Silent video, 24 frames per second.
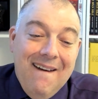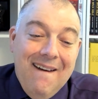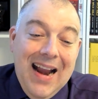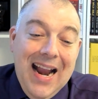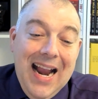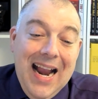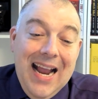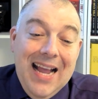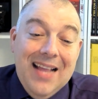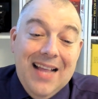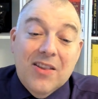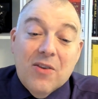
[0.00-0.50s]

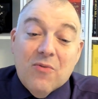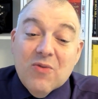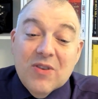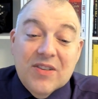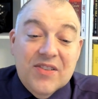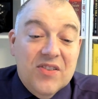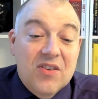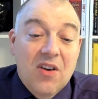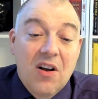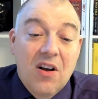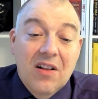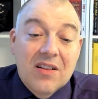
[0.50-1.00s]
And the
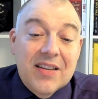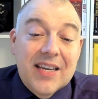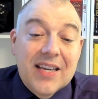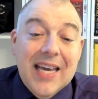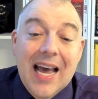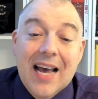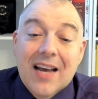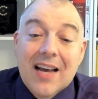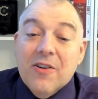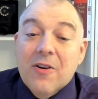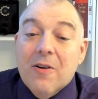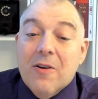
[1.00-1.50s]
results
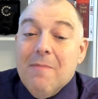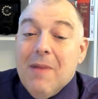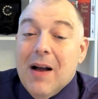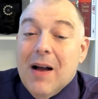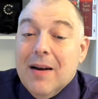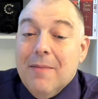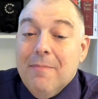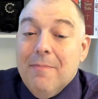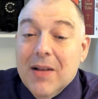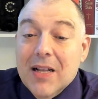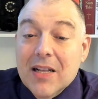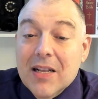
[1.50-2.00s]
gathered
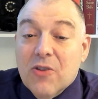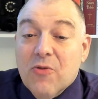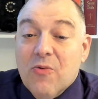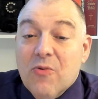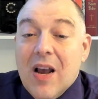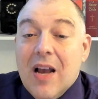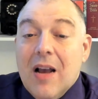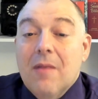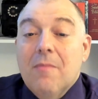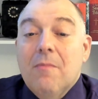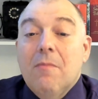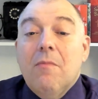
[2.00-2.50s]
by
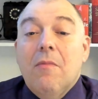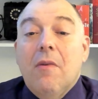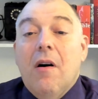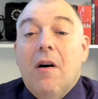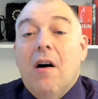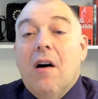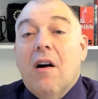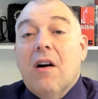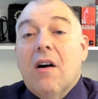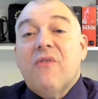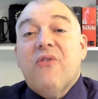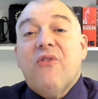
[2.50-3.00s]
Milgram
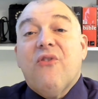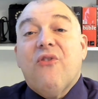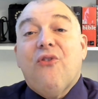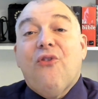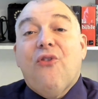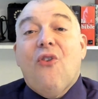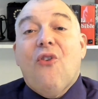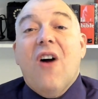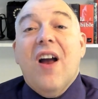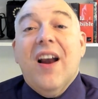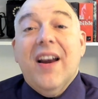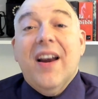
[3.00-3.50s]
are
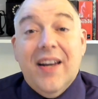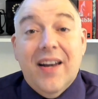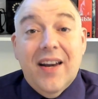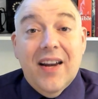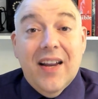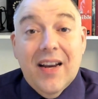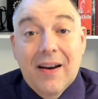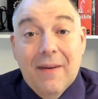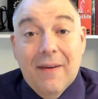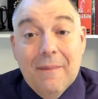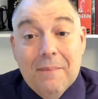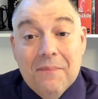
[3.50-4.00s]

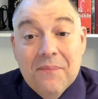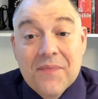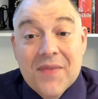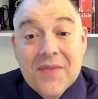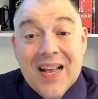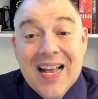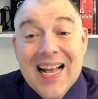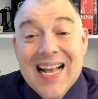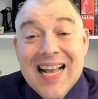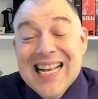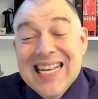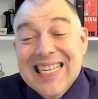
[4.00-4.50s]
frightening.
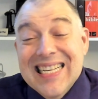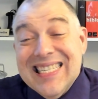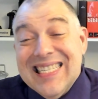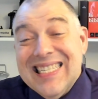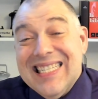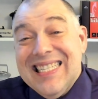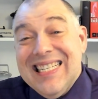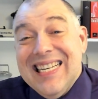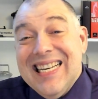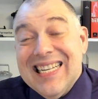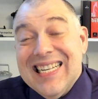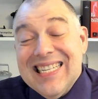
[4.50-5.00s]

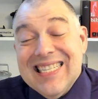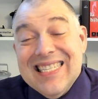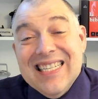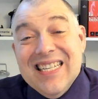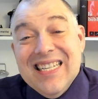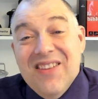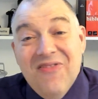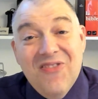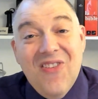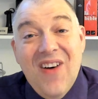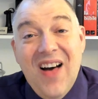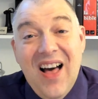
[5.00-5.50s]

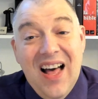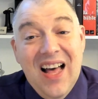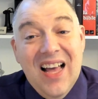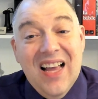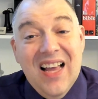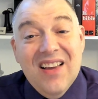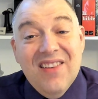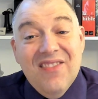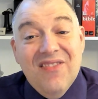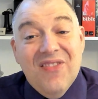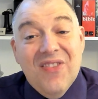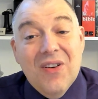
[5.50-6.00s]

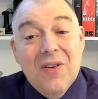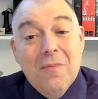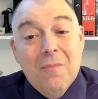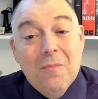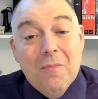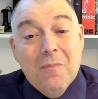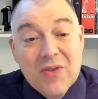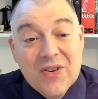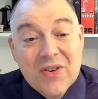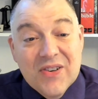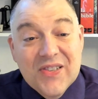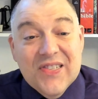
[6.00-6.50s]
65%
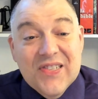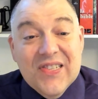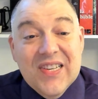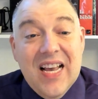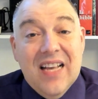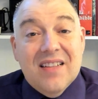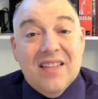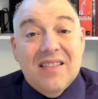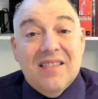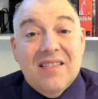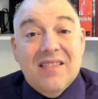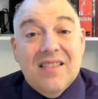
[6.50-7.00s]

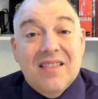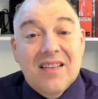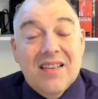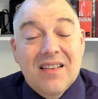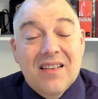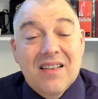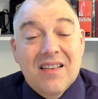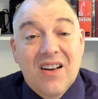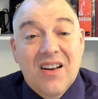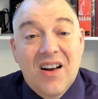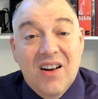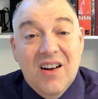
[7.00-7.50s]

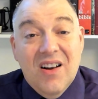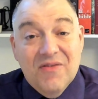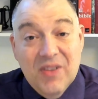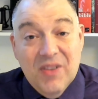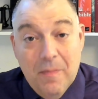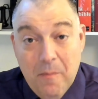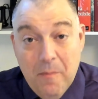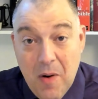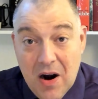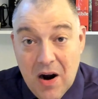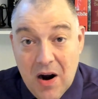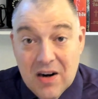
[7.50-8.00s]
of the
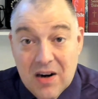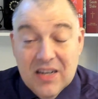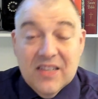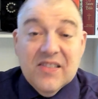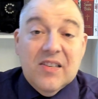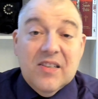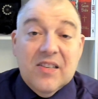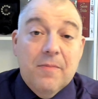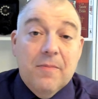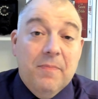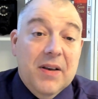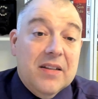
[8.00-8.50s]

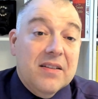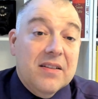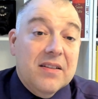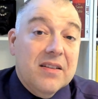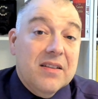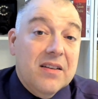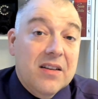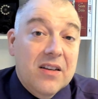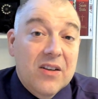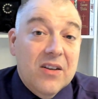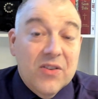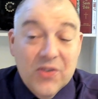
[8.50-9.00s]
participant,
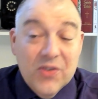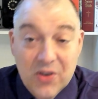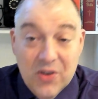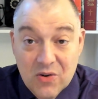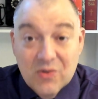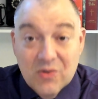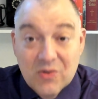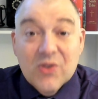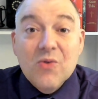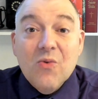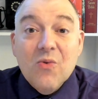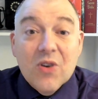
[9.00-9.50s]

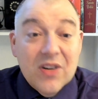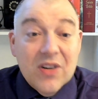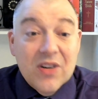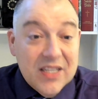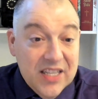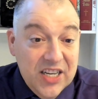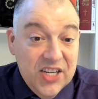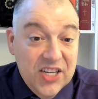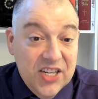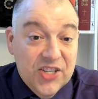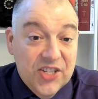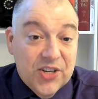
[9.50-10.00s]
those who were the
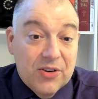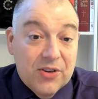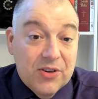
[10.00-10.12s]
teacher,